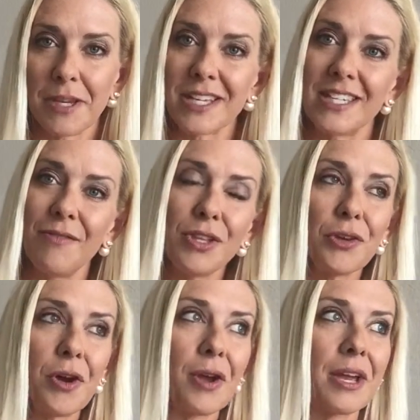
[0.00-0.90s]
Because even
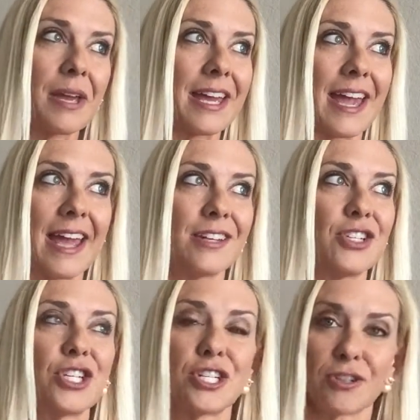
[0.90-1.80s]
though I gained
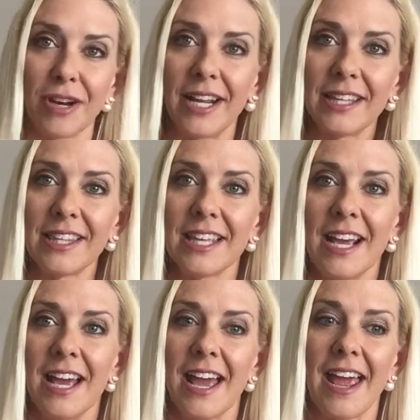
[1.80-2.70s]
strength
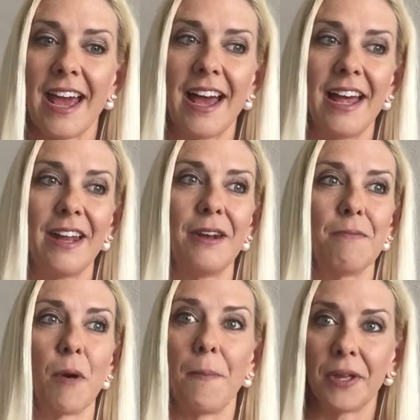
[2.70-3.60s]
and
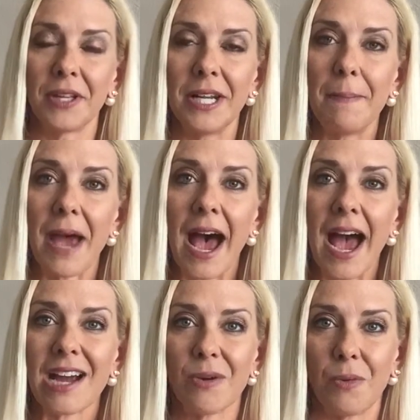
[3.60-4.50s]
mobility
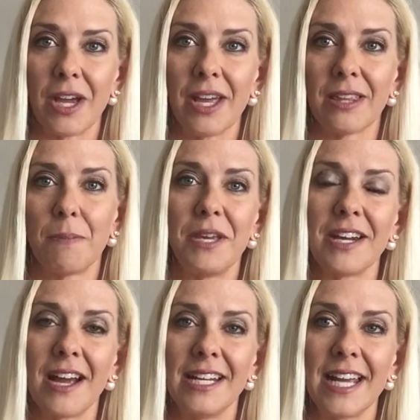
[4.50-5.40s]
back with
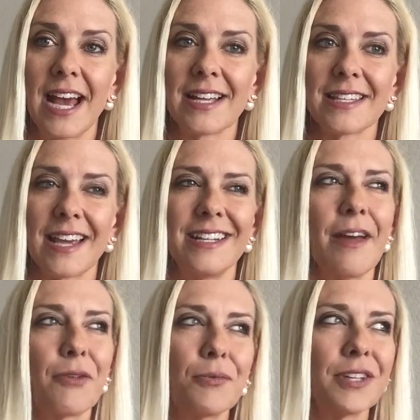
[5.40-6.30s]
P90X, I
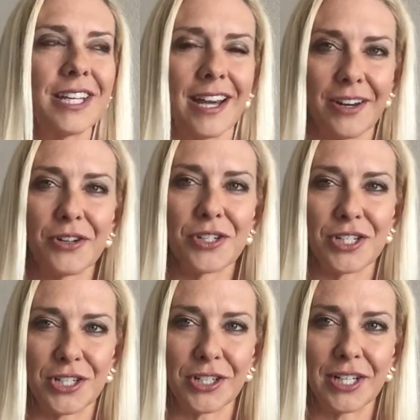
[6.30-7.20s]
never really
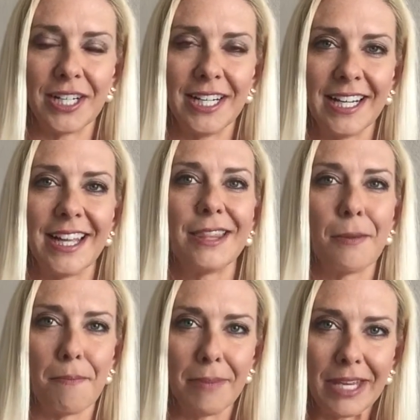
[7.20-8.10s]
understood
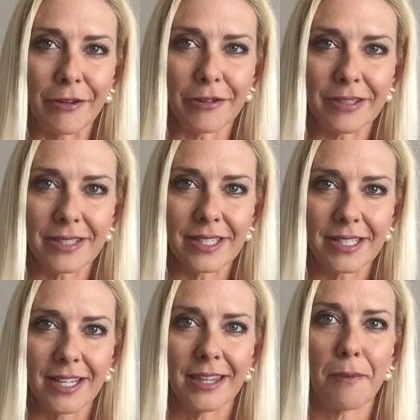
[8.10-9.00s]
the meals,
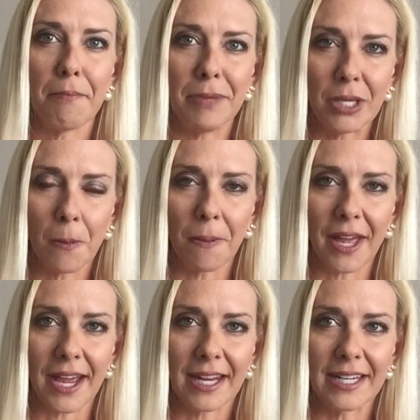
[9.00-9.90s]
the meal
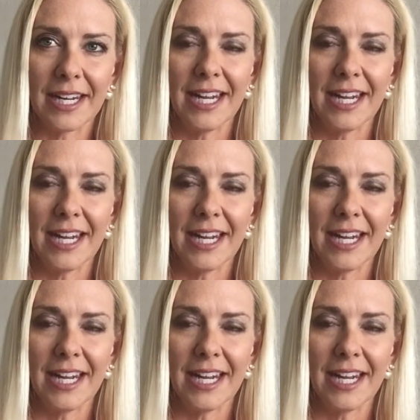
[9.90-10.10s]
plan.